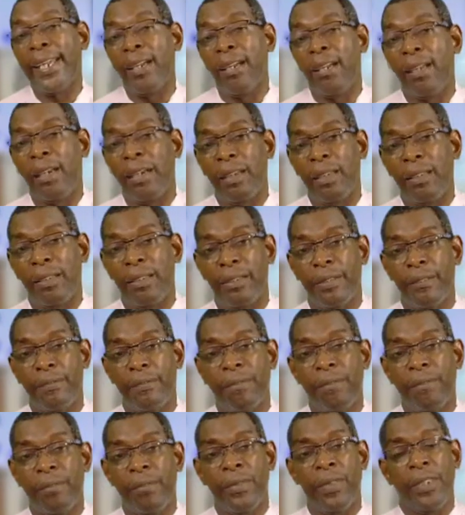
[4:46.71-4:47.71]
God
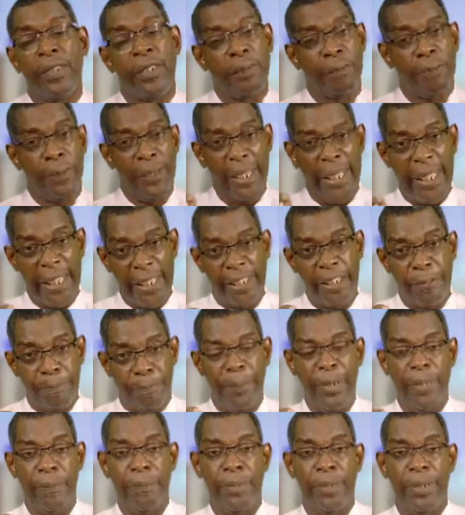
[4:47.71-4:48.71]
to be his
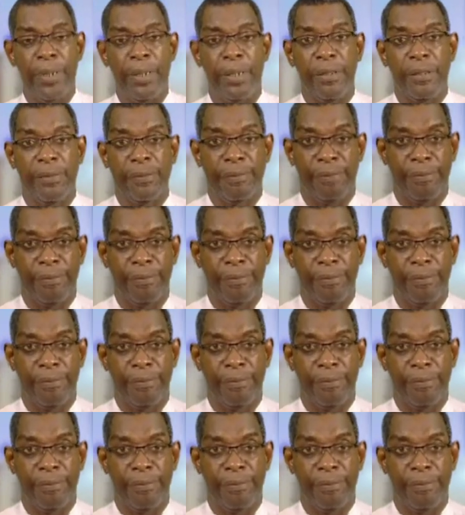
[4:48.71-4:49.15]
people.